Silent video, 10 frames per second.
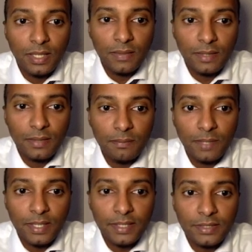I'm going to
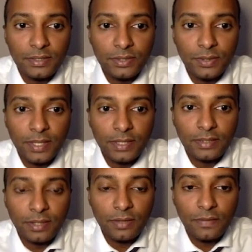minus 2x
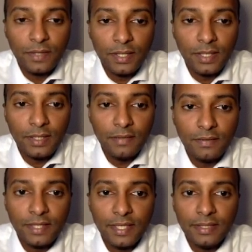over here,
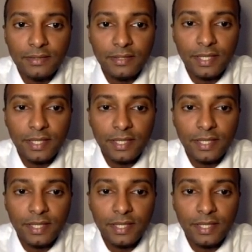again,